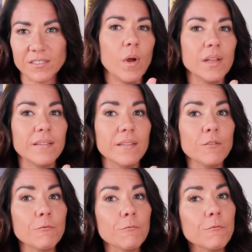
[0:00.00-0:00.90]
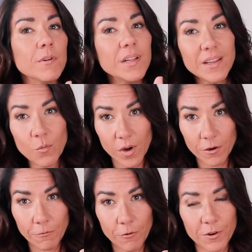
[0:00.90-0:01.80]
While it's really
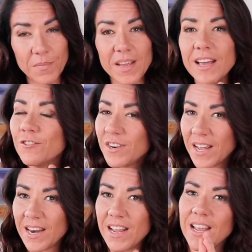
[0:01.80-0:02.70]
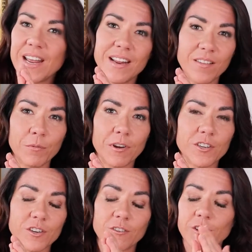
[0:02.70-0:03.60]
wonderful to be entertaining and
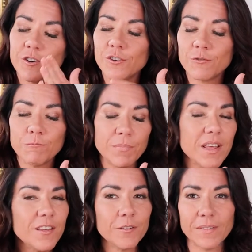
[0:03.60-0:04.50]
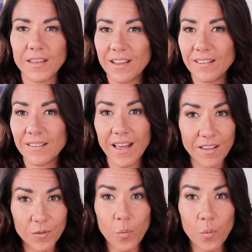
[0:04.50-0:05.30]
inspirational and you should be those things as